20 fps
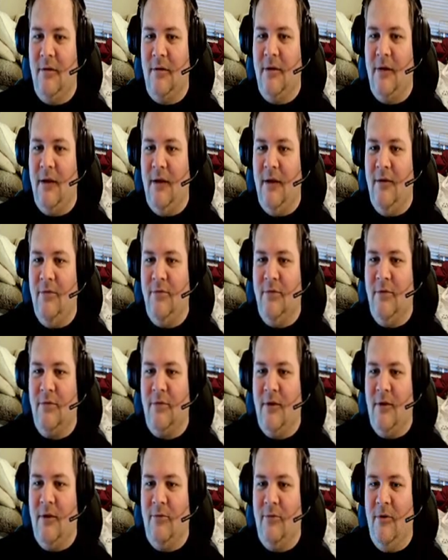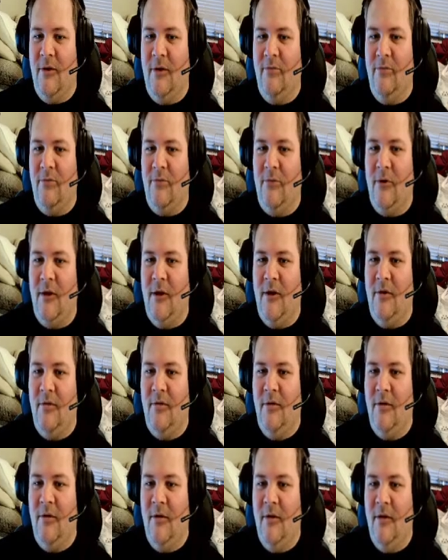Okay, he's just going to run for it.
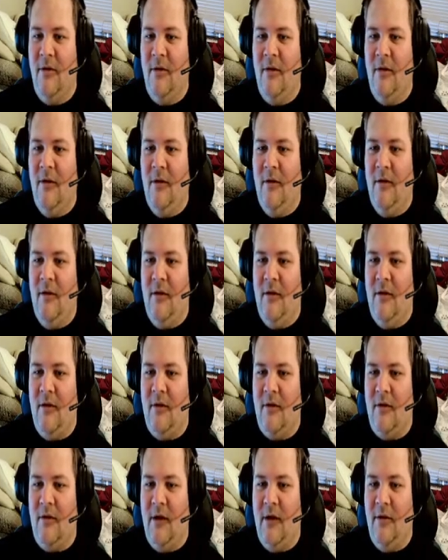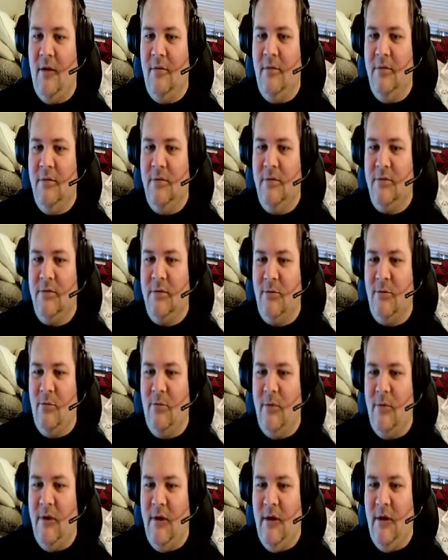All right, so
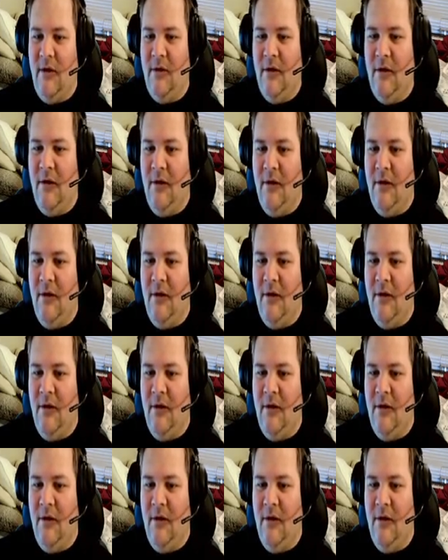we